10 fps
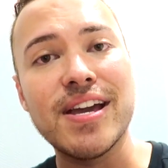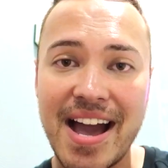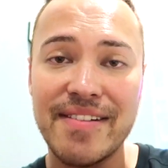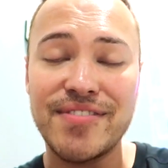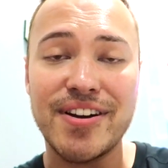
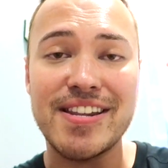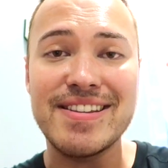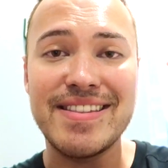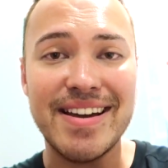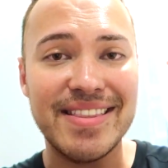I've got
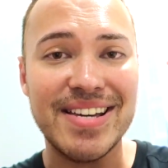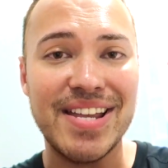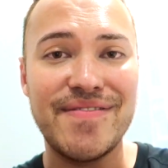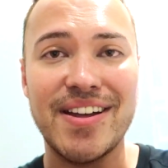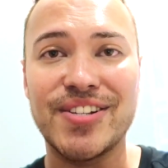another
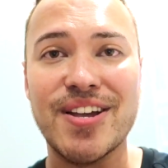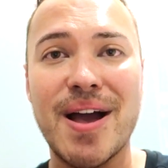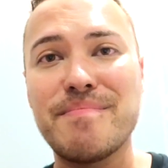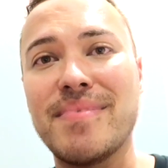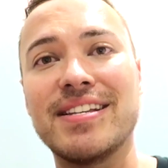adventure
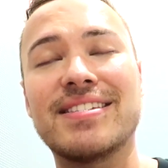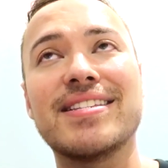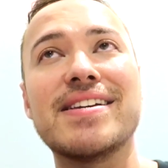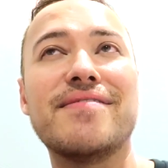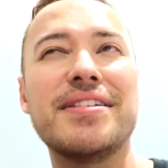up my
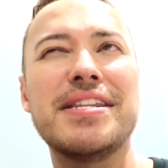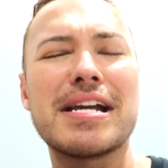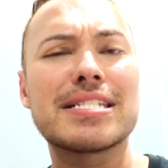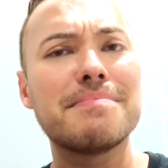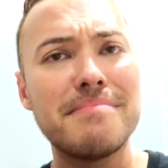sleeve in the
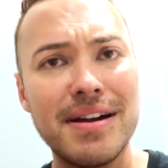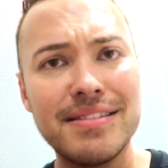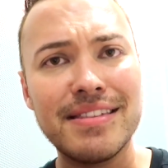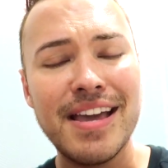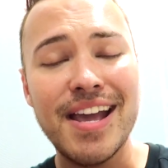next
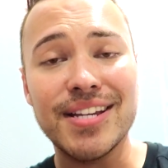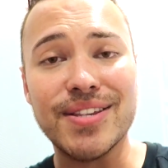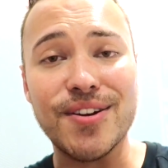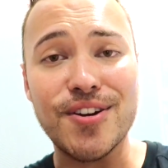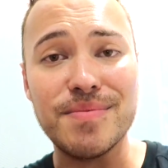month,
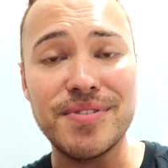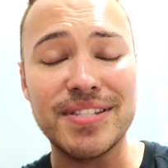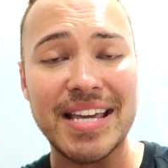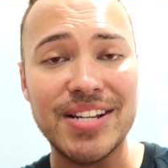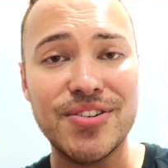so I hope you
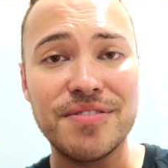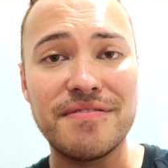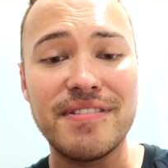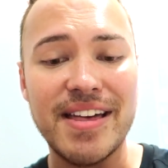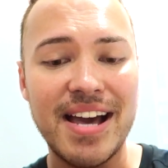stay tuned
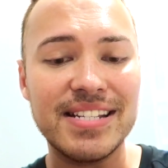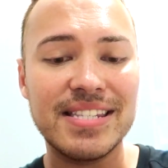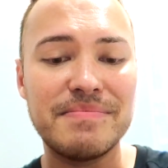for that.